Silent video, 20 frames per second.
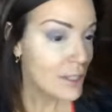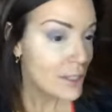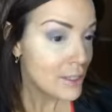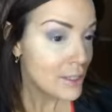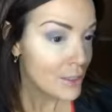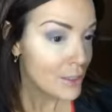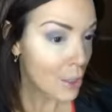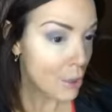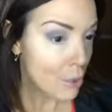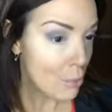
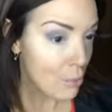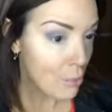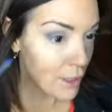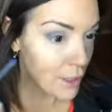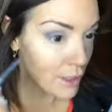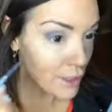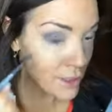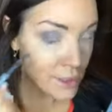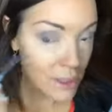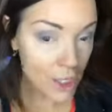So we're
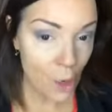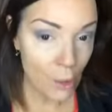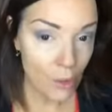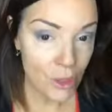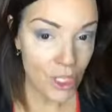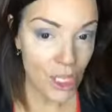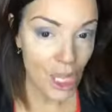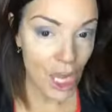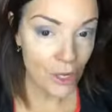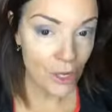gonna start with
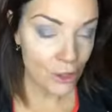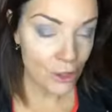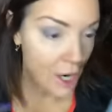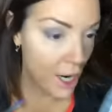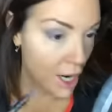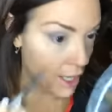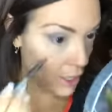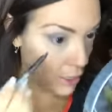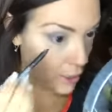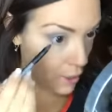the under
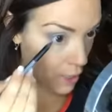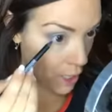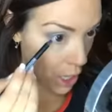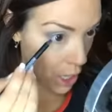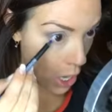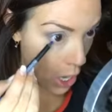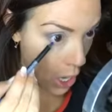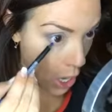eye area.